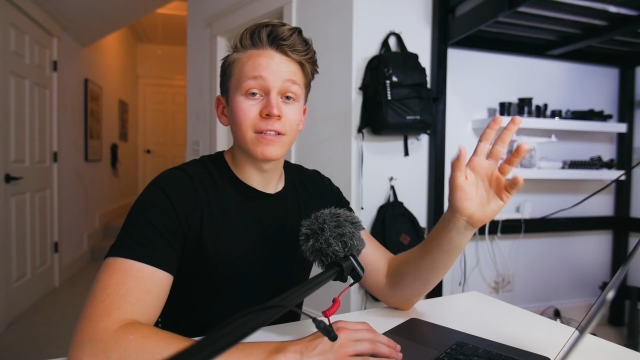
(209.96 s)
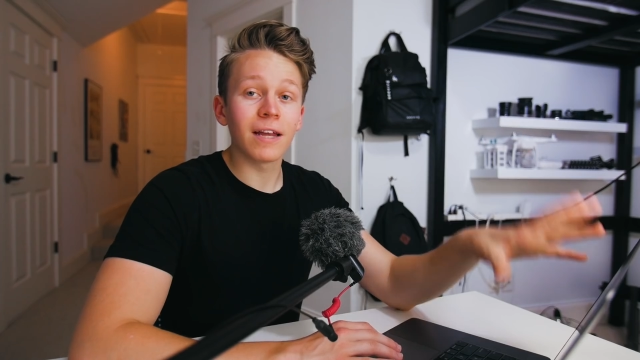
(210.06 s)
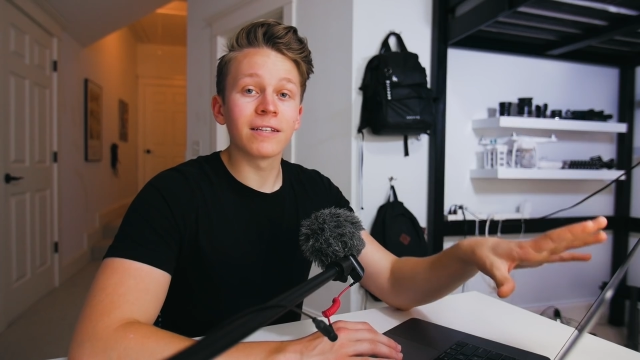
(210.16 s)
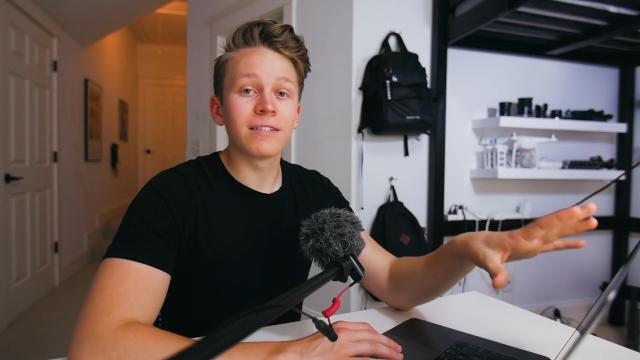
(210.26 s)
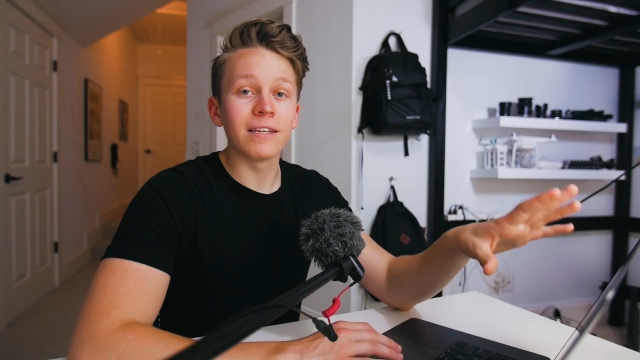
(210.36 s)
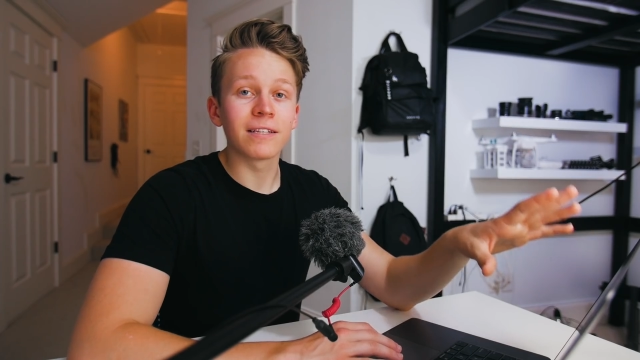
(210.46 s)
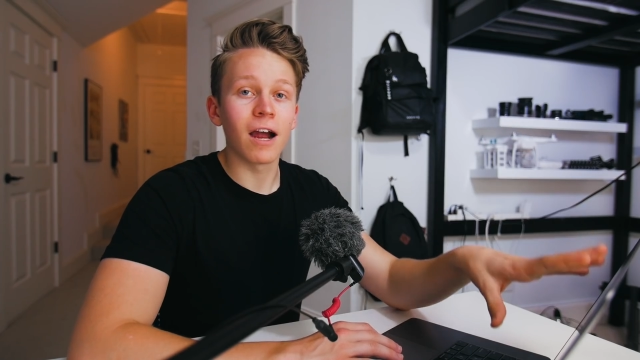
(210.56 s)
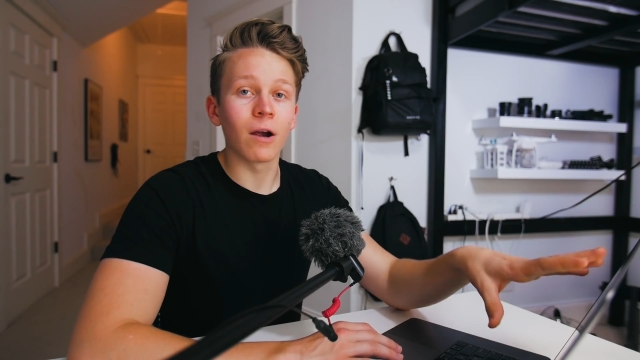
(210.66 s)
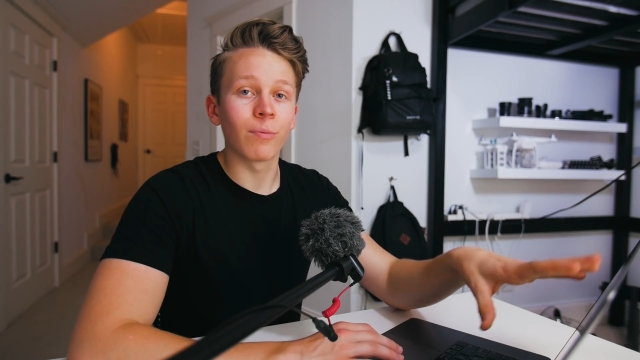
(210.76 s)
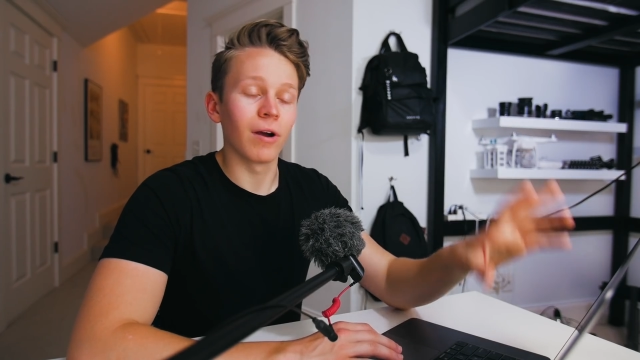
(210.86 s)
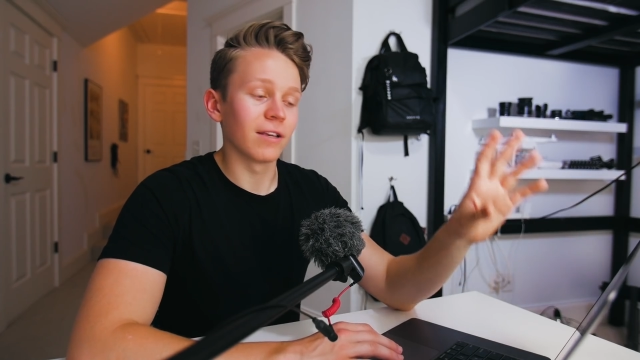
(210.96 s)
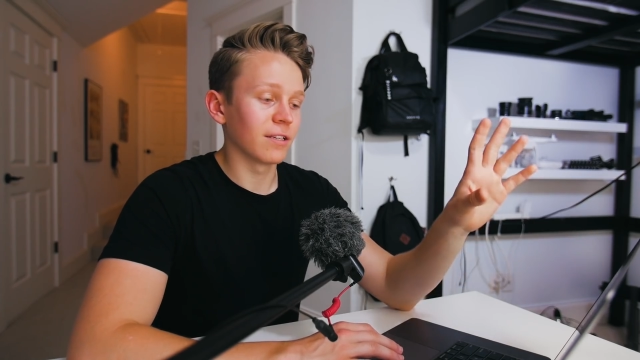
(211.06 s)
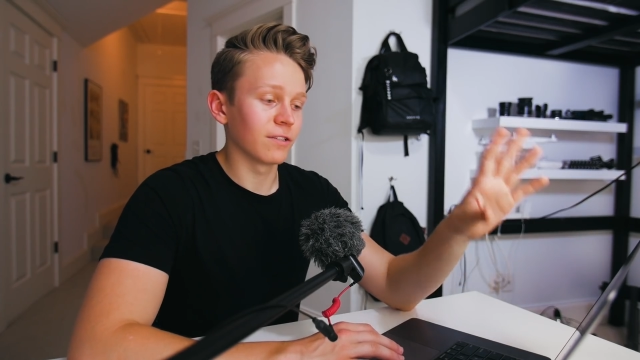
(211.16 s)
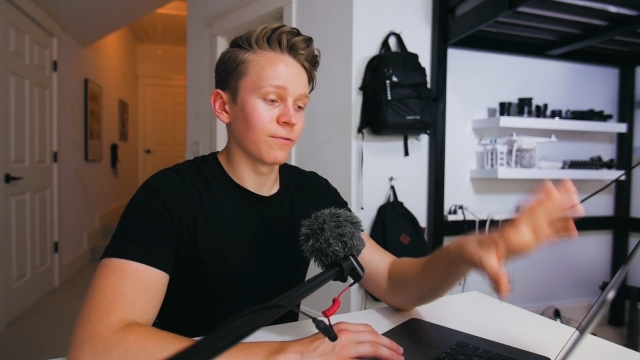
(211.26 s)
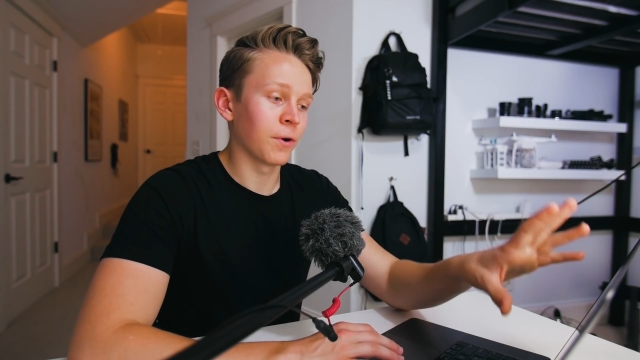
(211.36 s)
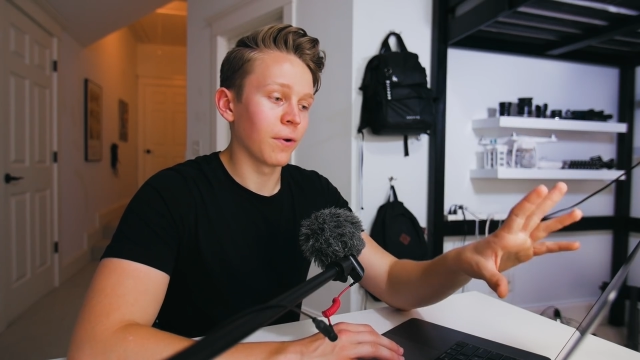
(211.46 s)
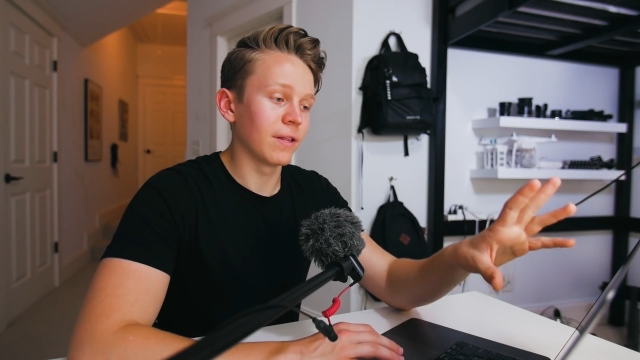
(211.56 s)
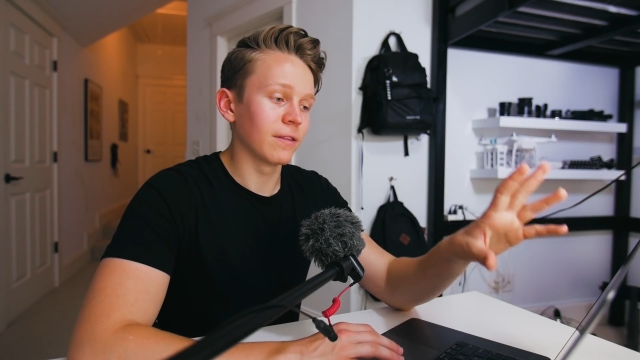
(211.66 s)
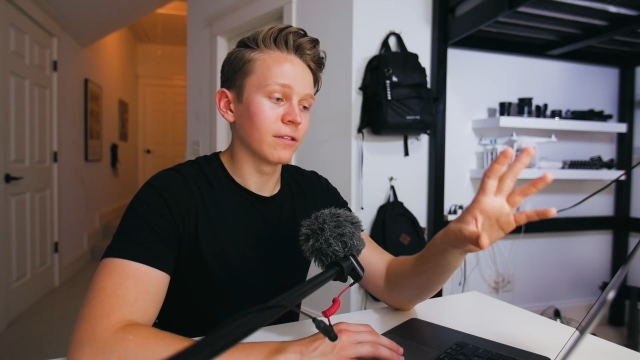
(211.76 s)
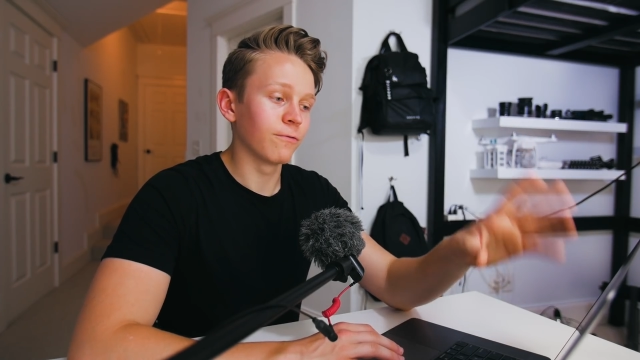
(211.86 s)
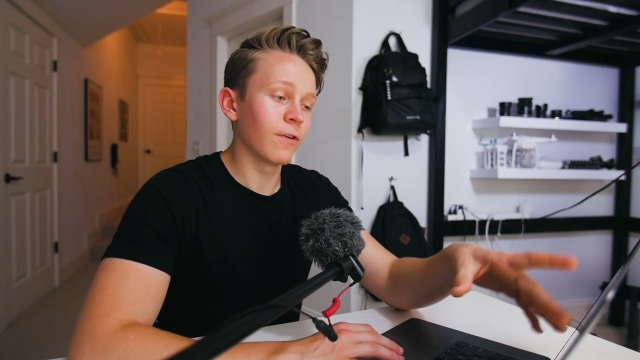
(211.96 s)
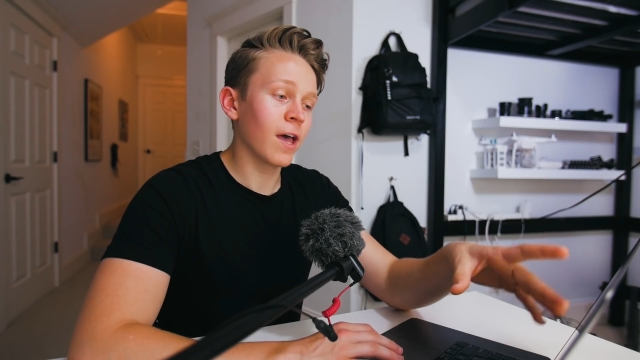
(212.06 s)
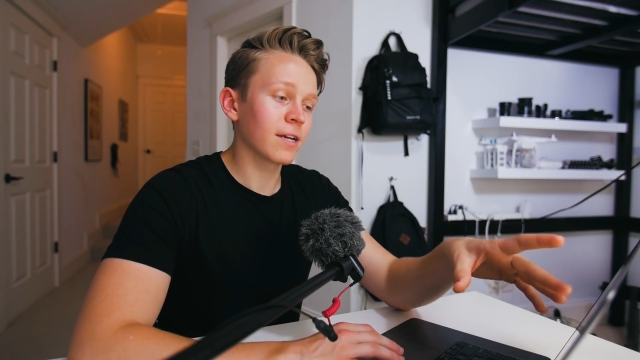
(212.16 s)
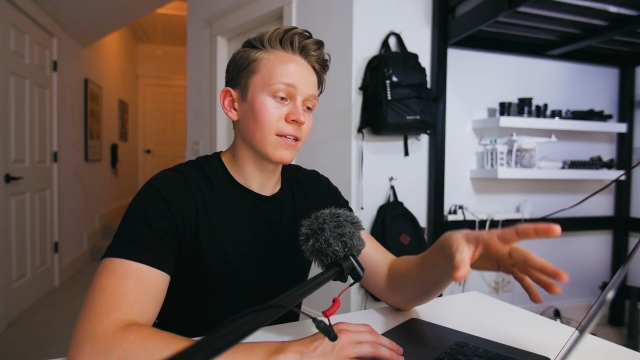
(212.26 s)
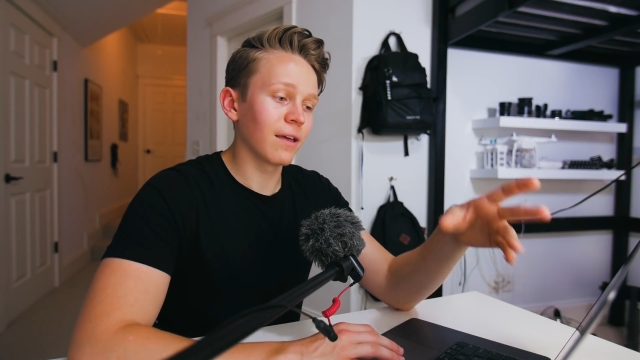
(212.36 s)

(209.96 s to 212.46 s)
that is the entire process for creating this effect,